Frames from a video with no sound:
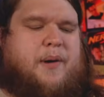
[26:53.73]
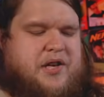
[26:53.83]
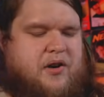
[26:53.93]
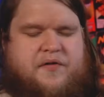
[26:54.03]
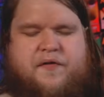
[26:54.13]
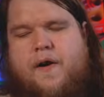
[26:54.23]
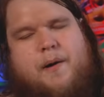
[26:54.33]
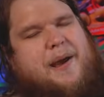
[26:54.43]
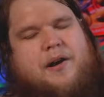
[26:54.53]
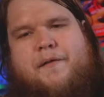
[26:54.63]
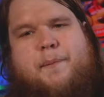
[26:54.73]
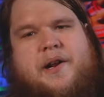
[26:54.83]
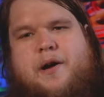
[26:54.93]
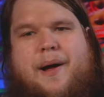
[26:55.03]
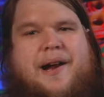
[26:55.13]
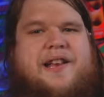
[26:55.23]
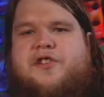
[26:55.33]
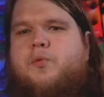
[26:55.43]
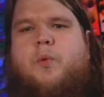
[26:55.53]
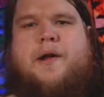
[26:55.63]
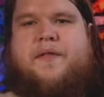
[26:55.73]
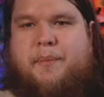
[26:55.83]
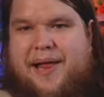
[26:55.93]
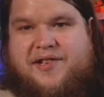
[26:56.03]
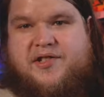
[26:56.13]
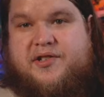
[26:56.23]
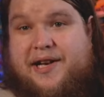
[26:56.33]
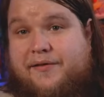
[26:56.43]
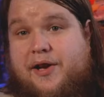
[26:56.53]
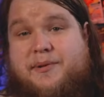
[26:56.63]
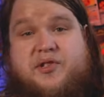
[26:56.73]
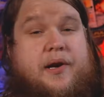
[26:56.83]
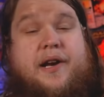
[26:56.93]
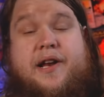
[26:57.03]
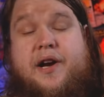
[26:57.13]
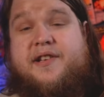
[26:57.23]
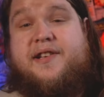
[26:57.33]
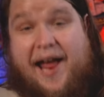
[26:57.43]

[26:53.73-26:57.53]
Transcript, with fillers: but you're far better off putting your money into one of the blasters that I've demonstrated here